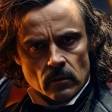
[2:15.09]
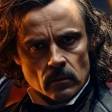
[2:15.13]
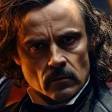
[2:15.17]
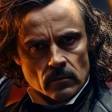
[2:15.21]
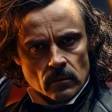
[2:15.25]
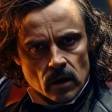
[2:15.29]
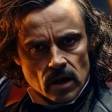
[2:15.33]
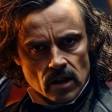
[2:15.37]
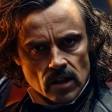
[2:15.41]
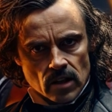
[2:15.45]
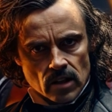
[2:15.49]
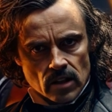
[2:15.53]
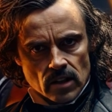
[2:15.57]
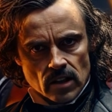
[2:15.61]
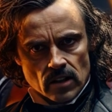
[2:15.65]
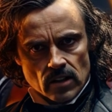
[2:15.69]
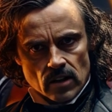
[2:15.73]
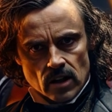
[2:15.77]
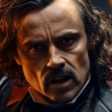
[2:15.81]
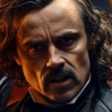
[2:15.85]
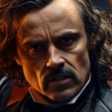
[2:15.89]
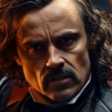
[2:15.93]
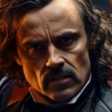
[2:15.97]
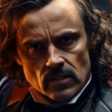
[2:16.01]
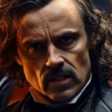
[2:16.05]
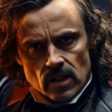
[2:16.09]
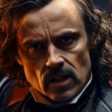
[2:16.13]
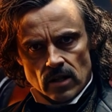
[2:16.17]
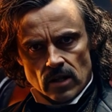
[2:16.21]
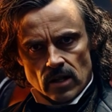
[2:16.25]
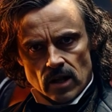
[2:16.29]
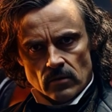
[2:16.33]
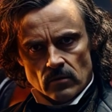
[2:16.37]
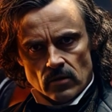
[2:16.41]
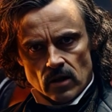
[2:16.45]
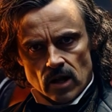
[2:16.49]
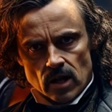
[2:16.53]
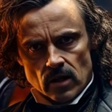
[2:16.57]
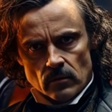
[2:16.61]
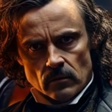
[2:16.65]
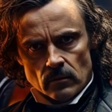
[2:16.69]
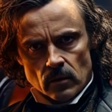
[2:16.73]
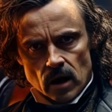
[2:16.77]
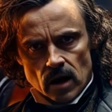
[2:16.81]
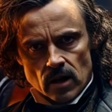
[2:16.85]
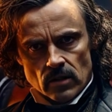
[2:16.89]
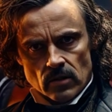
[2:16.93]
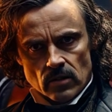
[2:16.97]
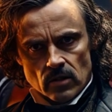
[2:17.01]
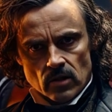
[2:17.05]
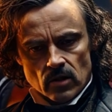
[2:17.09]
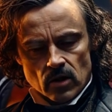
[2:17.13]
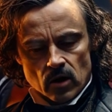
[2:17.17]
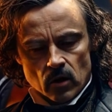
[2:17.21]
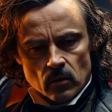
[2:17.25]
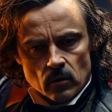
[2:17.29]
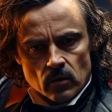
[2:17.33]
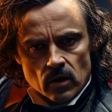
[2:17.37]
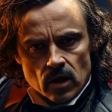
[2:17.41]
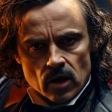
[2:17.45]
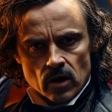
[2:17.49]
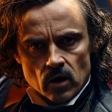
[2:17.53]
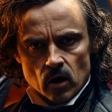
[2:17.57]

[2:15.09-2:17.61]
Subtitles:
making it a significant milestone